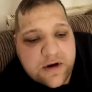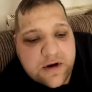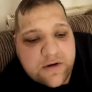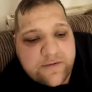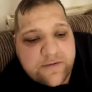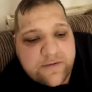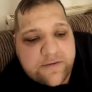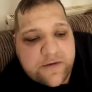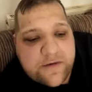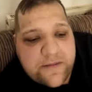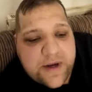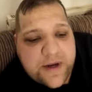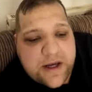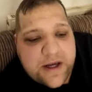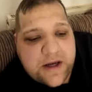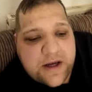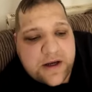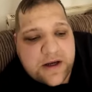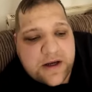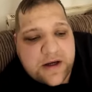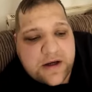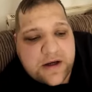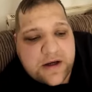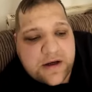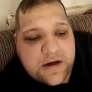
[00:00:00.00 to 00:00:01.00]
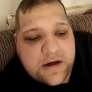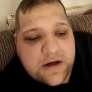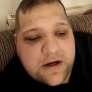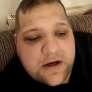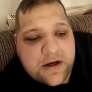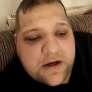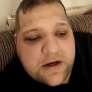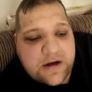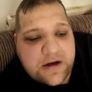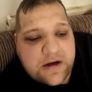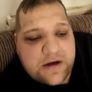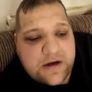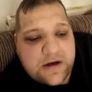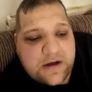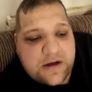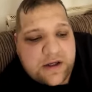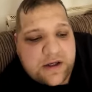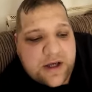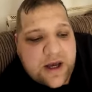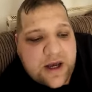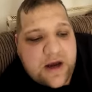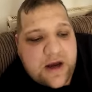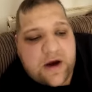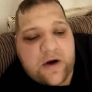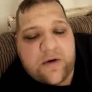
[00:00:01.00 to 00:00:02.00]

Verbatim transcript: for me, yeah,